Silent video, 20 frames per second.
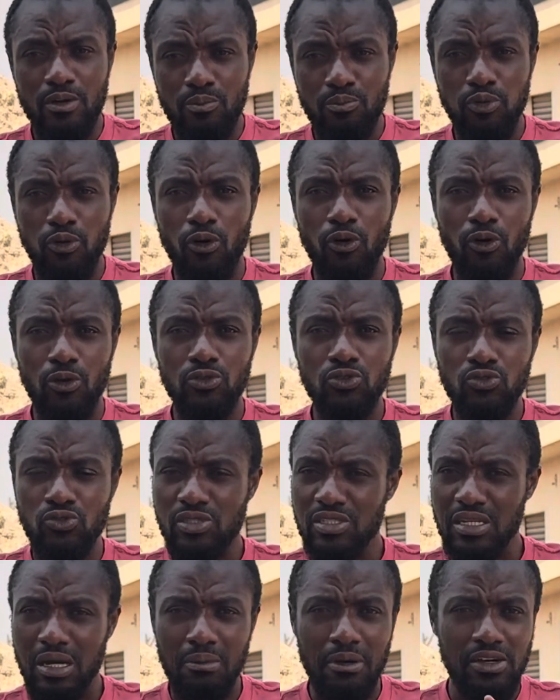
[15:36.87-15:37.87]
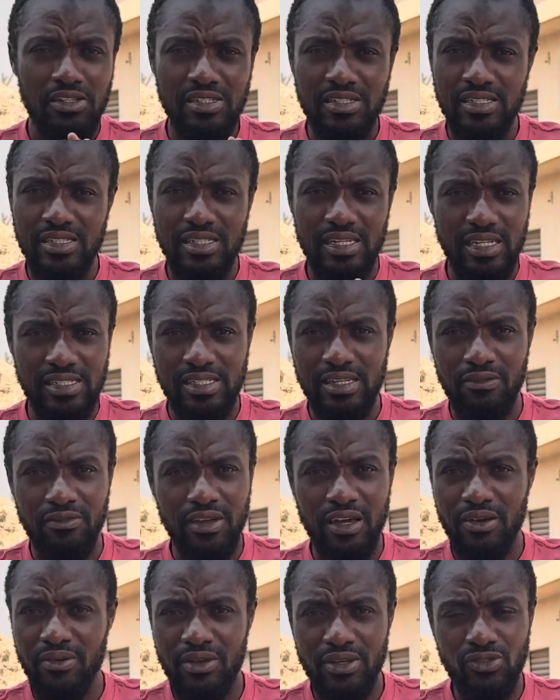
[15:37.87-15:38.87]
pour onto it about
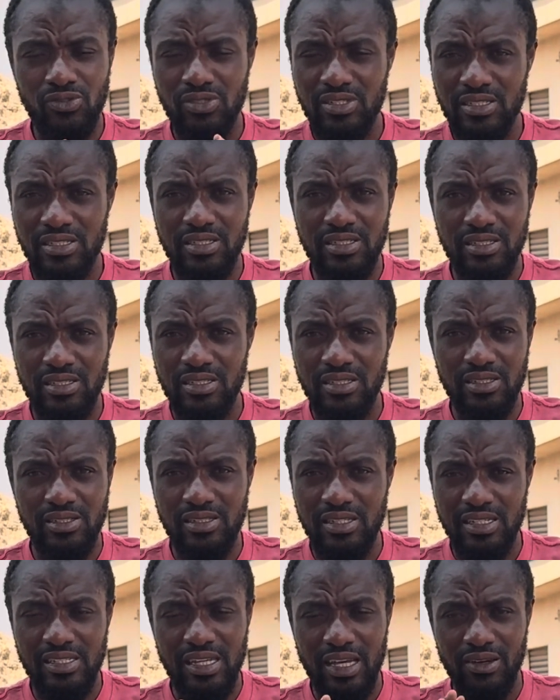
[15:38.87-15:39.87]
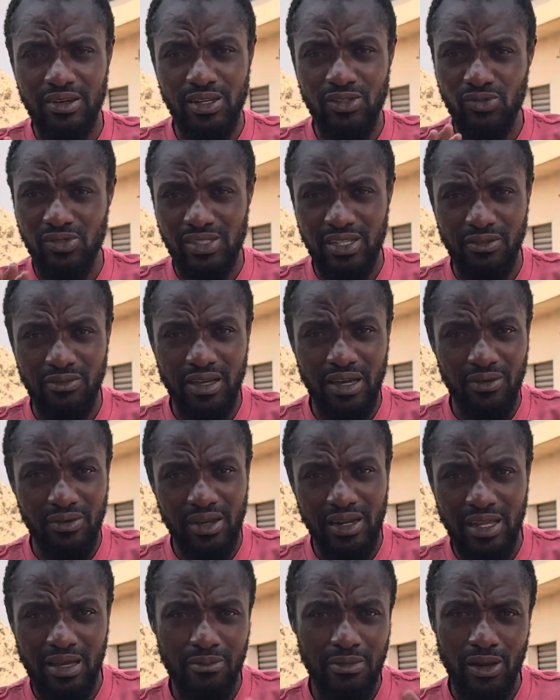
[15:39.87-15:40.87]
600 to
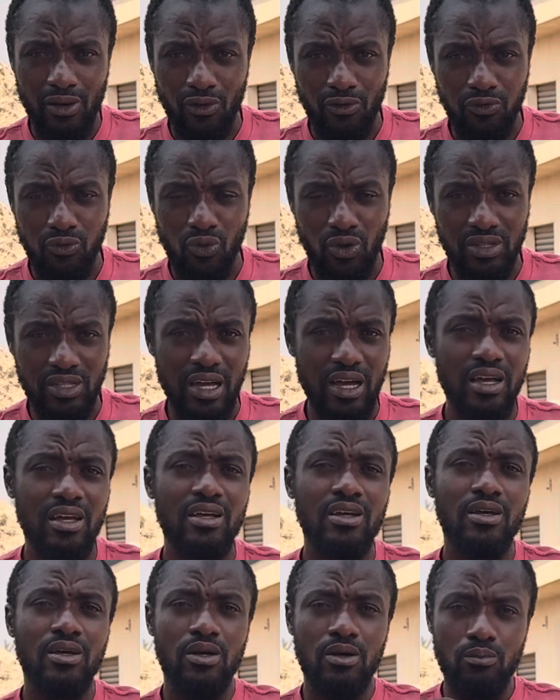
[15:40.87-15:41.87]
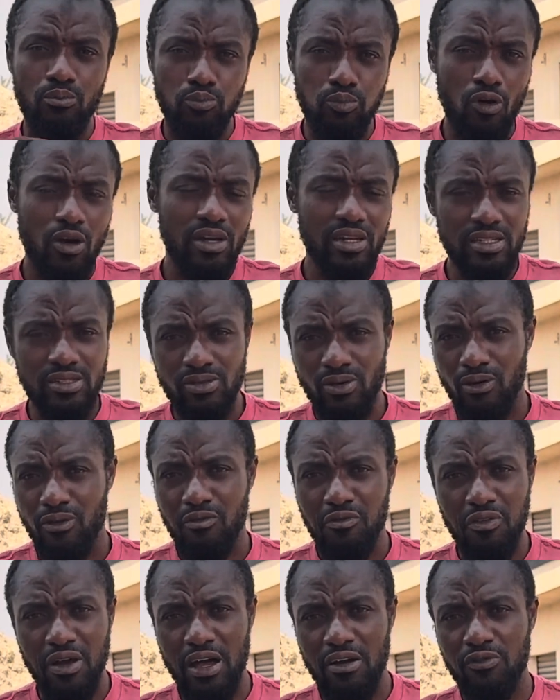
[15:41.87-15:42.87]
700 ml of water, boil it on
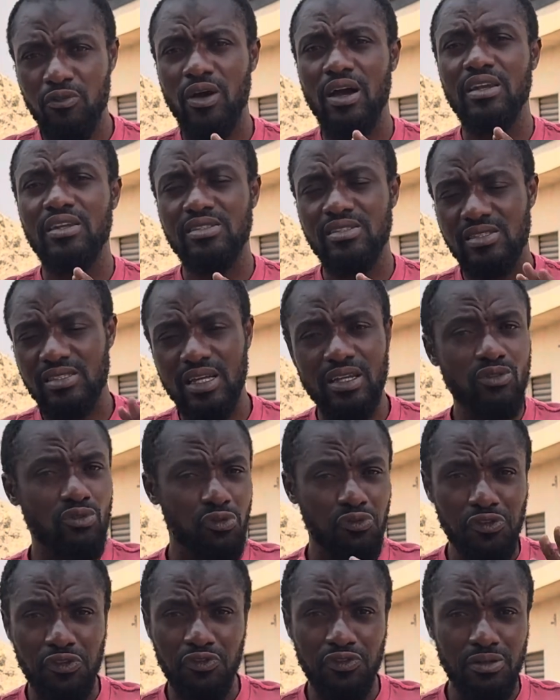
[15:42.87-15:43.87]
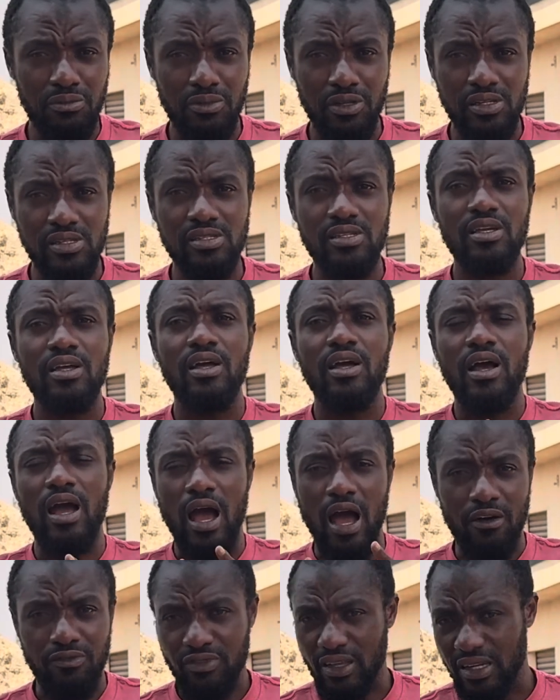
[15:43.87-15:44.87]
fire for at least 10 to 15 minutes.
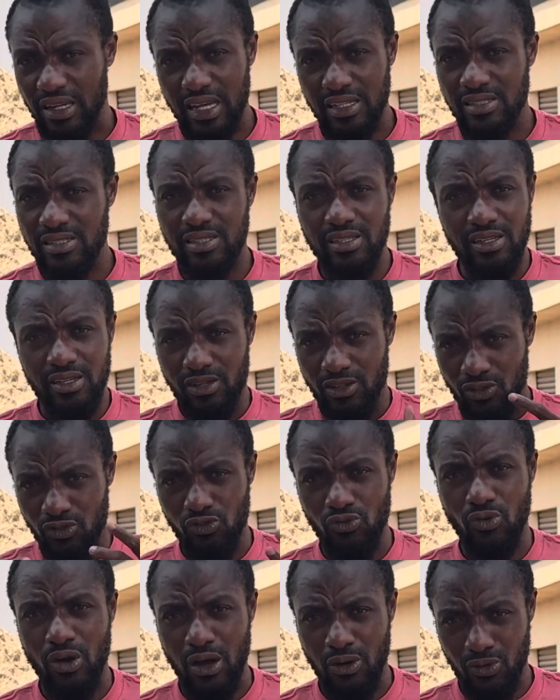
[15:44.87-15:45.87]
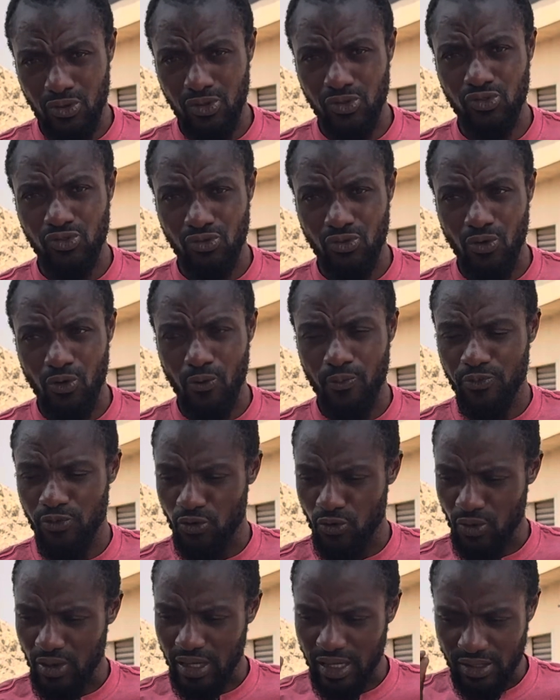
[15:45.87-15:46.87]
After that, you are good to go.
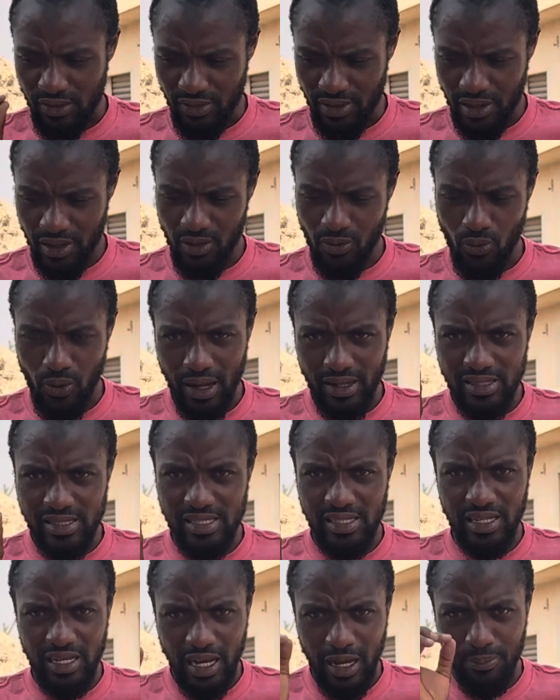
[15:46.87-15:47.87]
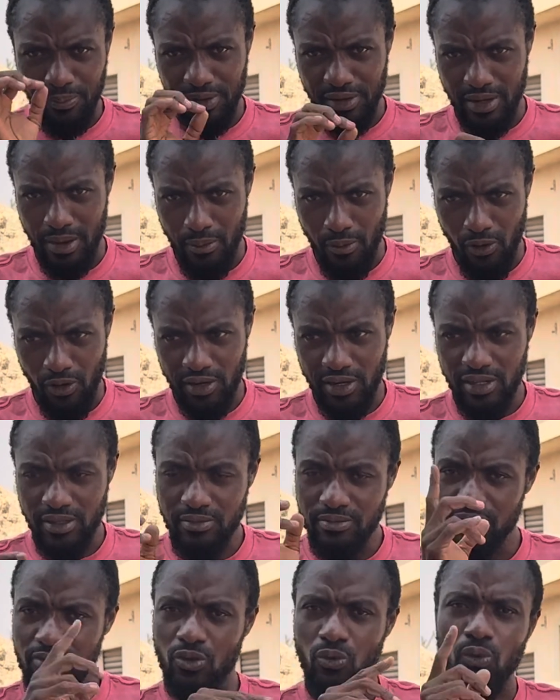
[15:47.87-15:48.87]
You can drink 1 teacup in the
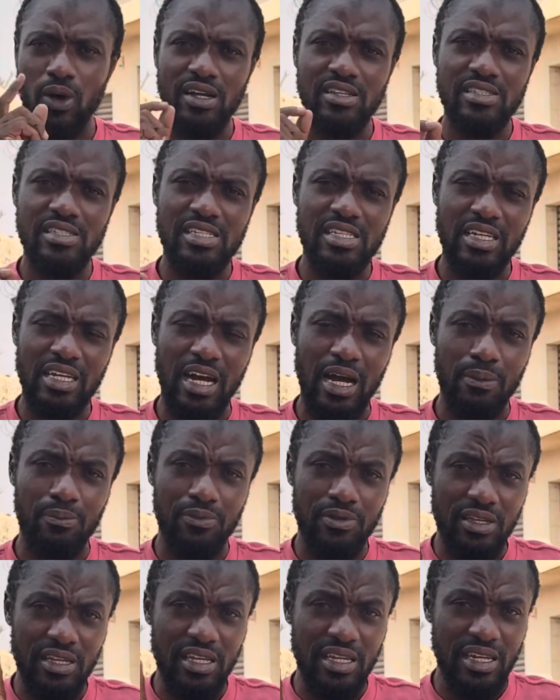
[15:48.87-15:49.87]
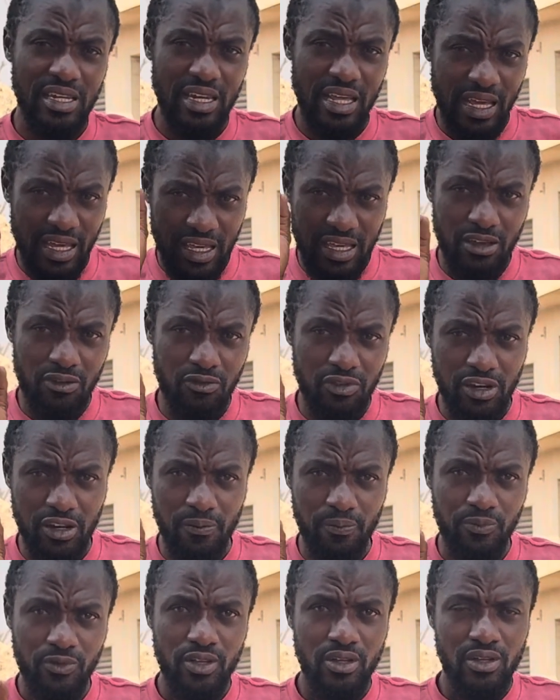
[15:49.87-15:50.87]
morning, 1 teacup in the evening.